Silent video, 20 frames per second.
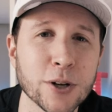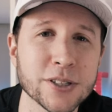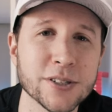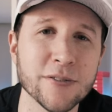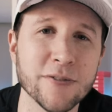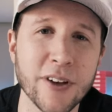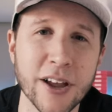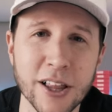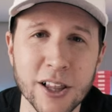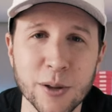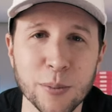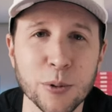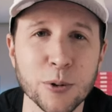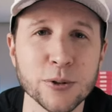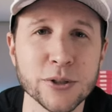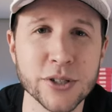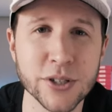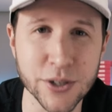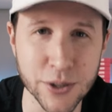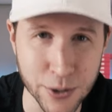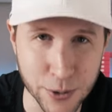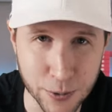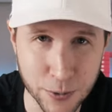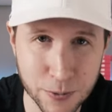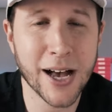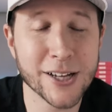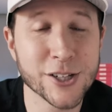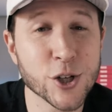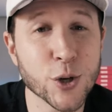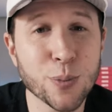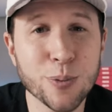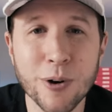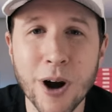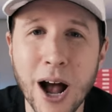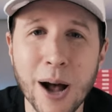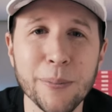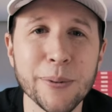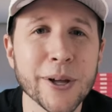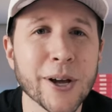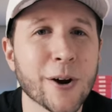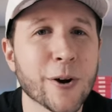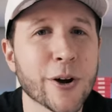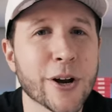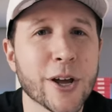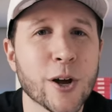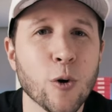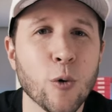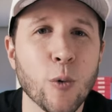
what's available to you. As you're probably already